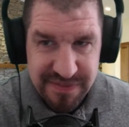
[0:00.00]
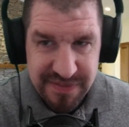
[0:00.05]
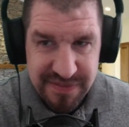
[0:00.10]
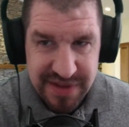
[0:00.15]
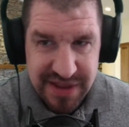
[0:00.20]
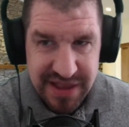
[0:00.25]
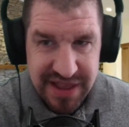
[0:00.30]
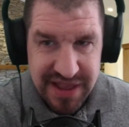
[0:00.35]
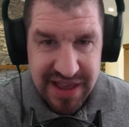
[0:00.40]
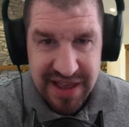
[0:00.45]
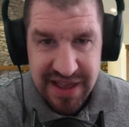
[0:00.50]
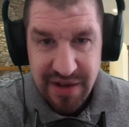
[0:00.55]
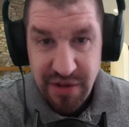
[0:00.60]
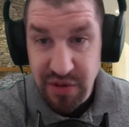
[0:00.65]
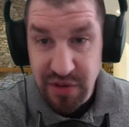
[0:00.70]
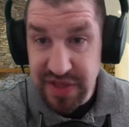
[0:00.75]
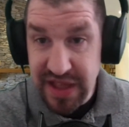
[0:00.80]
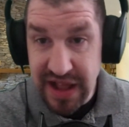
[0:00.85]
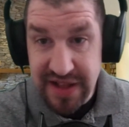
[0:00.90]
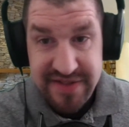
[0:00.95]
it,
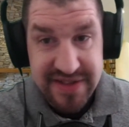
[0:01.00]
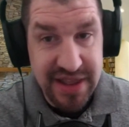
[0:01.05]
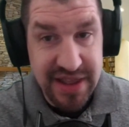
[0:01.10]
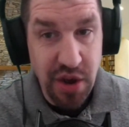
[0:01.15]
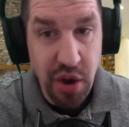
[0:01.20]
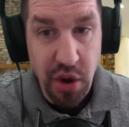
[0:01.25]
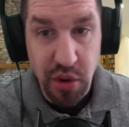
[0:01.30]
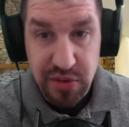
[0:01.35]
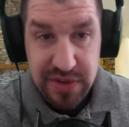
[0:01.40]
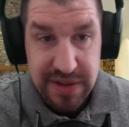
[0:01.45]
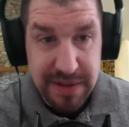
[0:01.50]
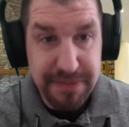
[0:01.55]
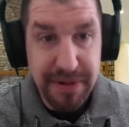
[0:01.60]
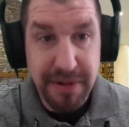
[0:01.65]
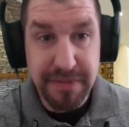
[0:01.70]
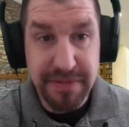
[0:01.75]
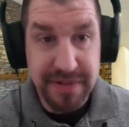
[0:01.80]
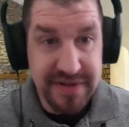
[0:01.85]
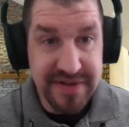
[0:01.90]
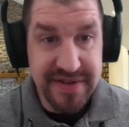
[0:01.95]
that's the only
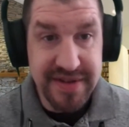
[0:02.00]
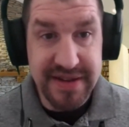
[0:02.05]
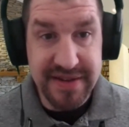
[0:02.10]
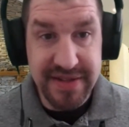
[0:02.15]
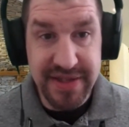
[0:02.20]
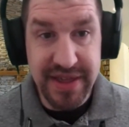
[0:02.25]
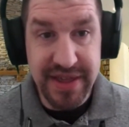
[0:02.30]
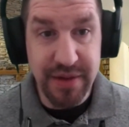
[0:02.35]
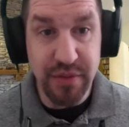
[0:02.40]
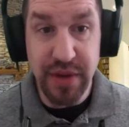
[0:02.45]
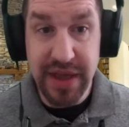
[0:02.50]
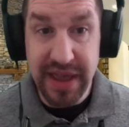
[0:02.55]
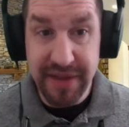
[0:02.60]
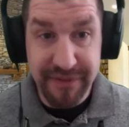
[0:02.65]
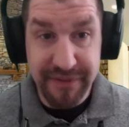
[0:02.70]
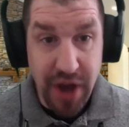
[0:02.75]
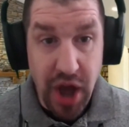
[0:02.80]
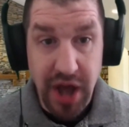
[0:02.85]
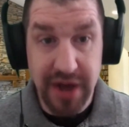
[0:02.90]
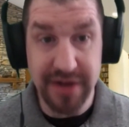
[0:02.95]
publicity thing we've
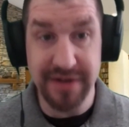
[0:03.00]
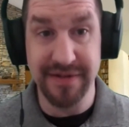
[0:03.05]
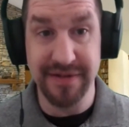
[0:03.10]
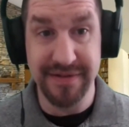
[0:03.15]
got.